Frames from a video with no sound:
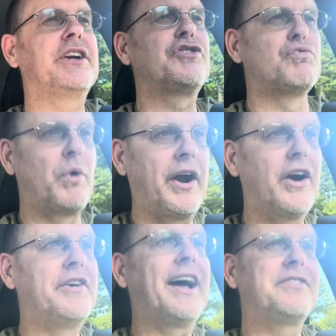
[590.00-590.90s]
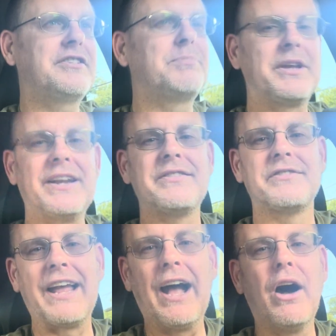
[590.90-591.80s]
that's rare, not something that's
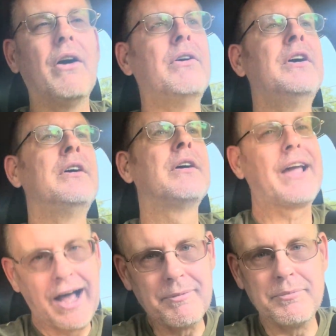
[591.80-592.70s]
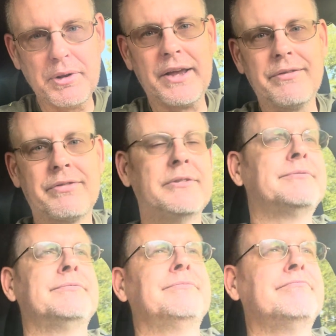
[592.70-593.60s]
now commonplace.
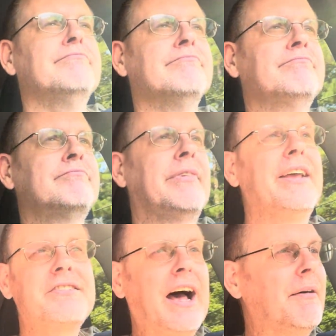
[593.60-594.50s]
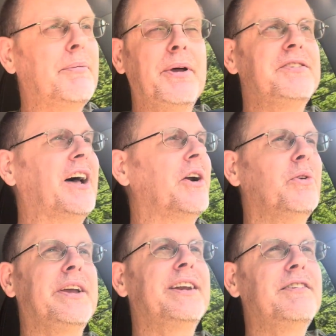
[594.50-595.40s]
It's commonplace not
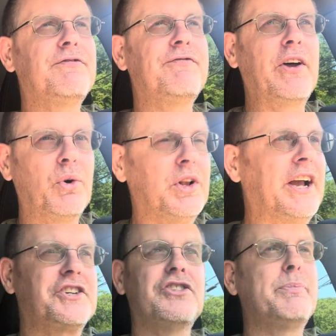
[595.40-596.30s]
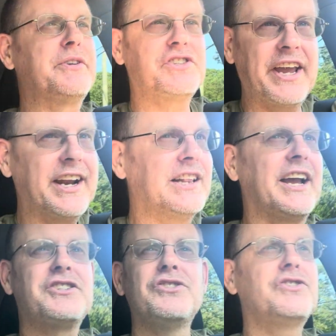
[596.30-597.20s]
only in federal elections, but state
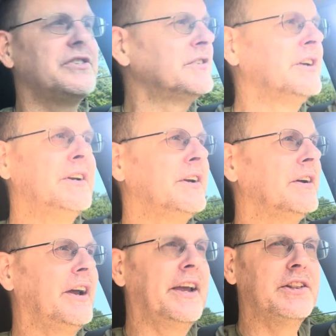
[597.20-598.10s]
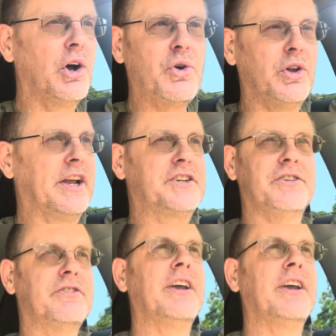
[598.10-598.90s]
elections and local elections.